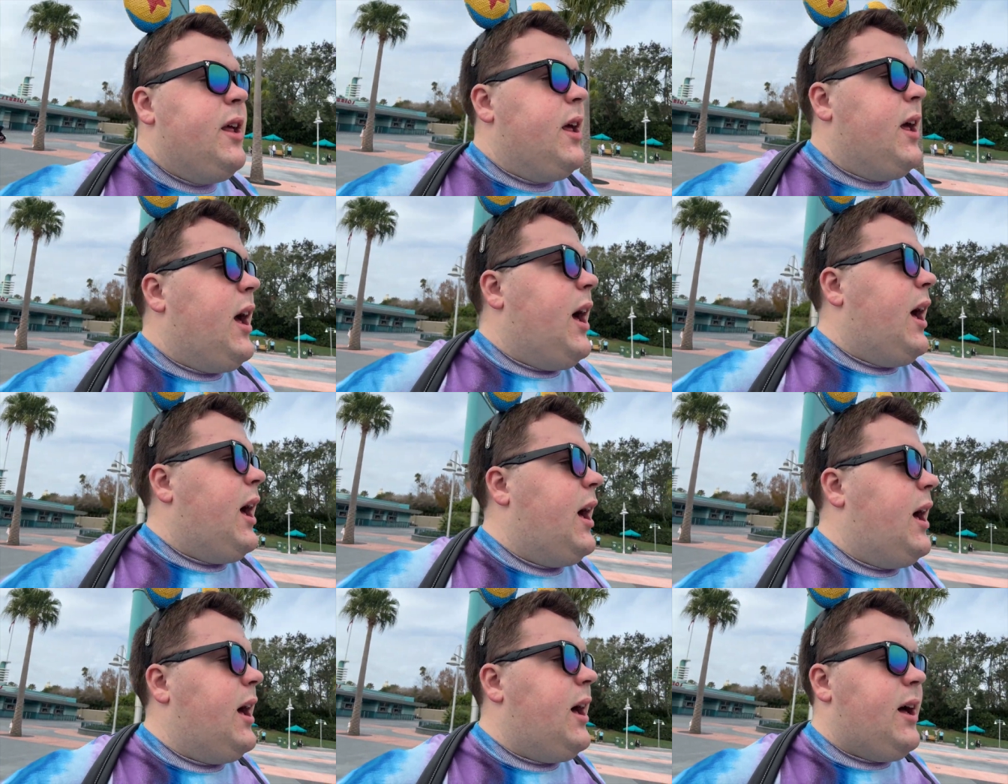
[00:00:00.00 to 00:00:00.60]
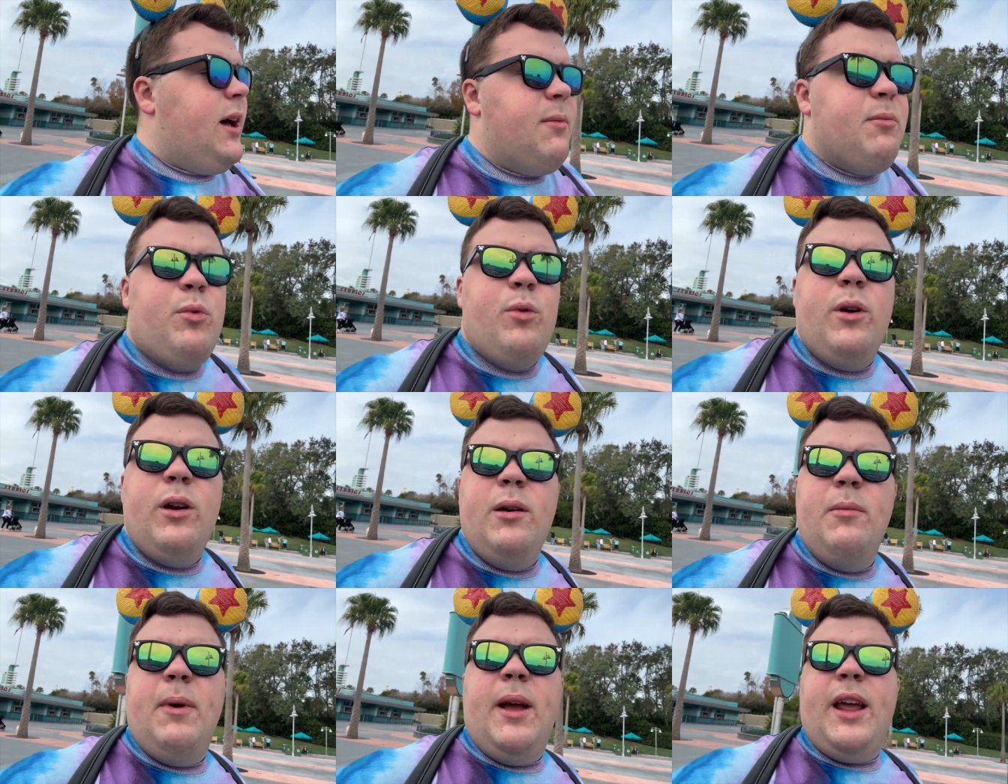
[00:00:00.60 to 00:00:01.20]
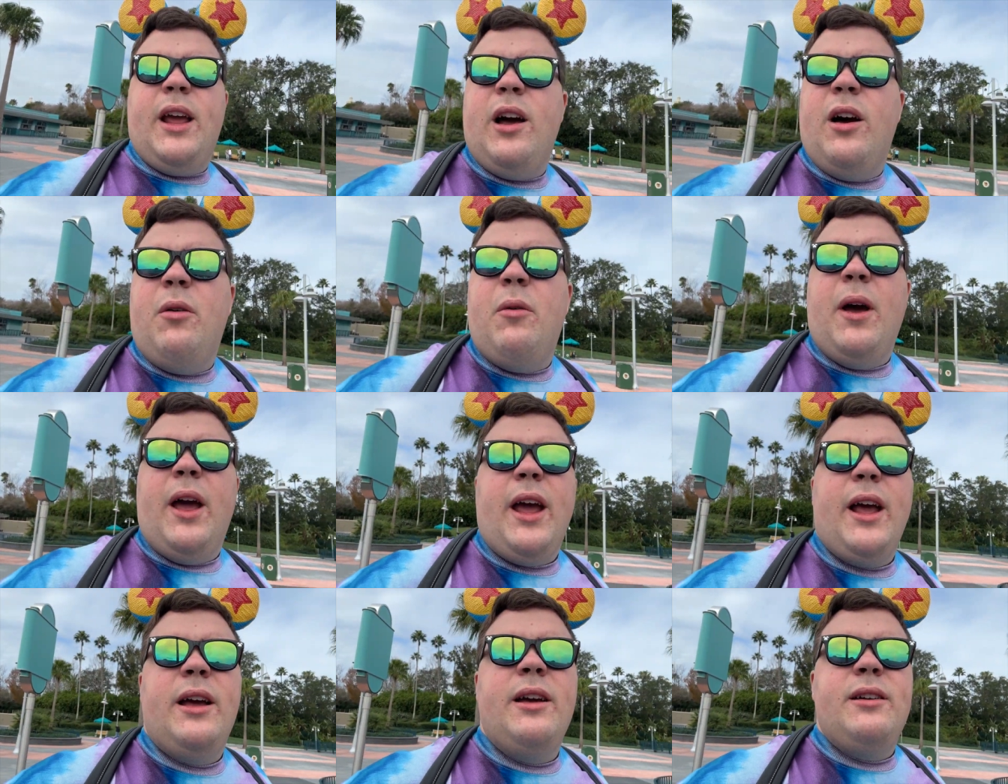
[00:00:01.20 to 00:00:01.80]
Where am I
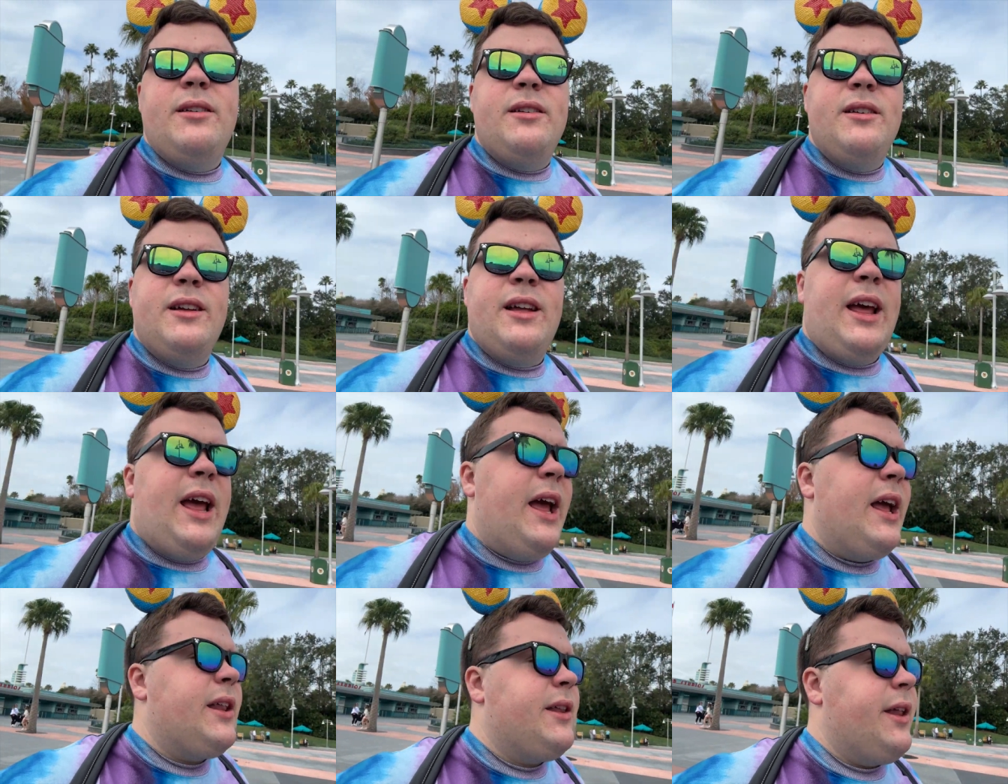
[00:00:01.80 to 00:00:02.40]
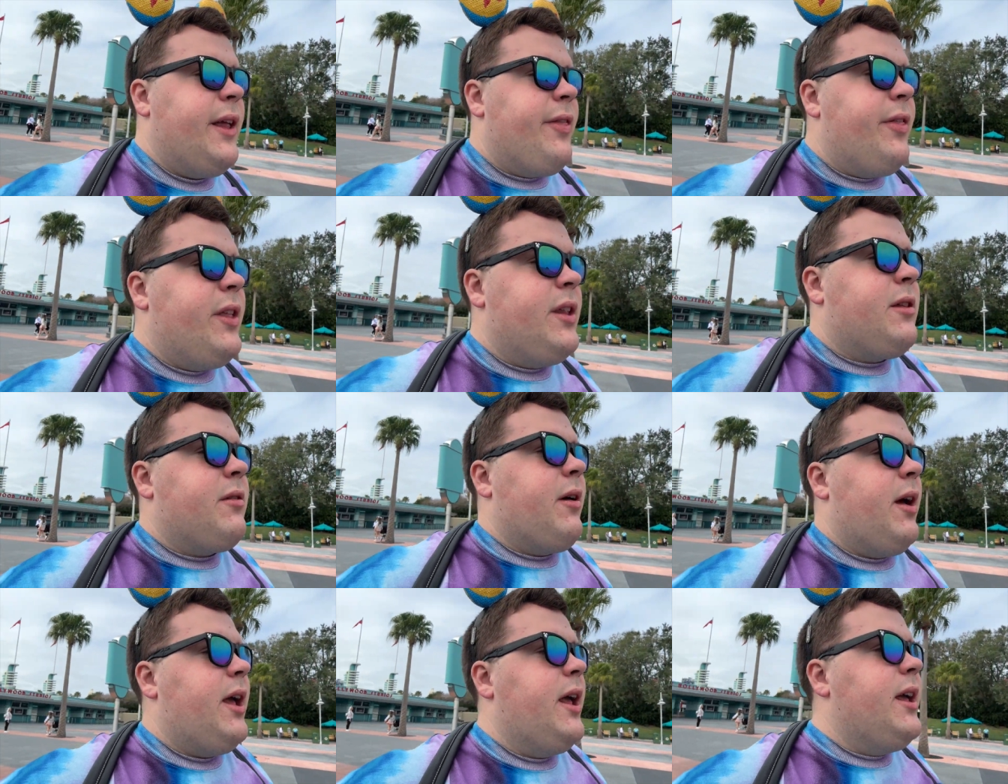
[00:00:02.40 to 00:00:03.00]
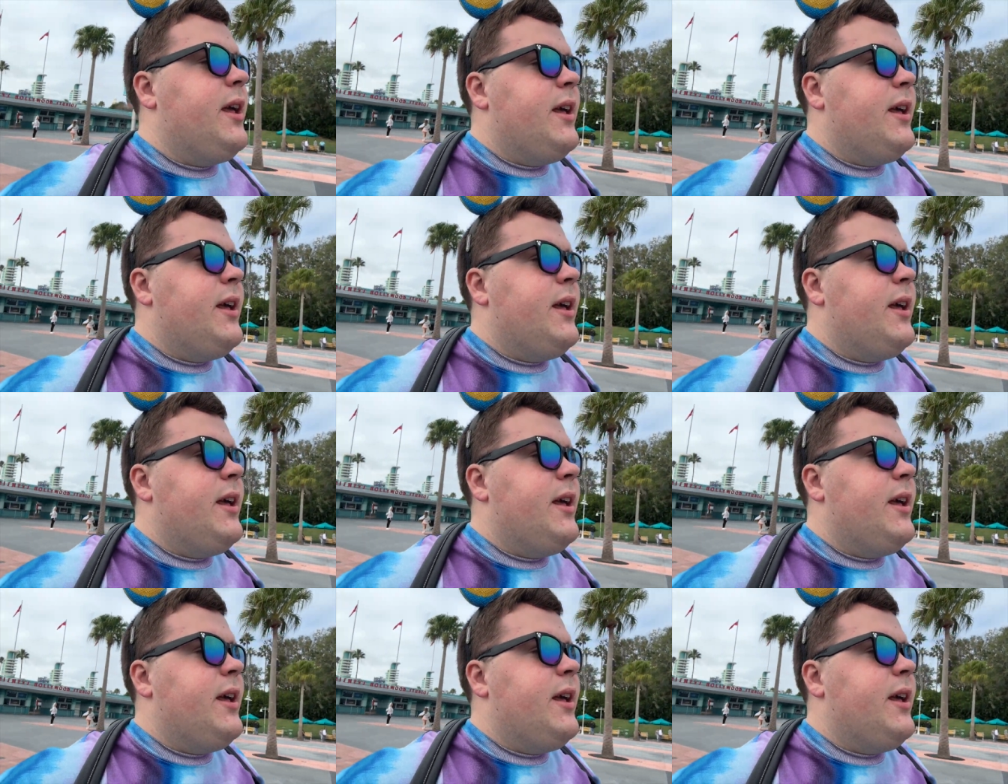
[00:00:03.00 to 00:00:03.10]
going? Exit this way.